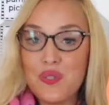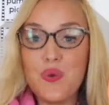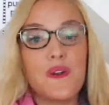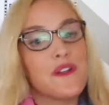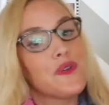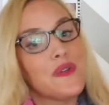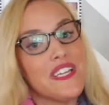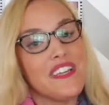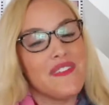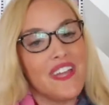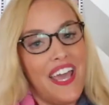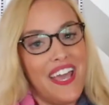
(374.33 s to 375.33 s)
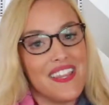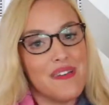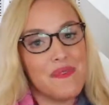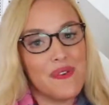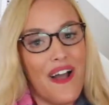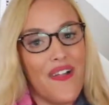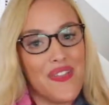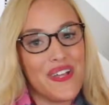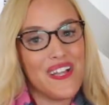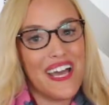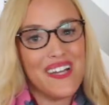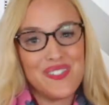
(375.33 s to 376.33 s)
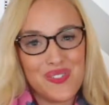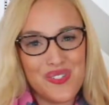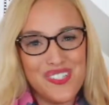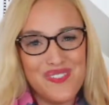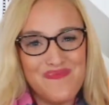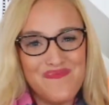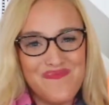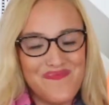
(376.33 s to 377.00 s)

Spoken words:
or you can even hang them around the classroom.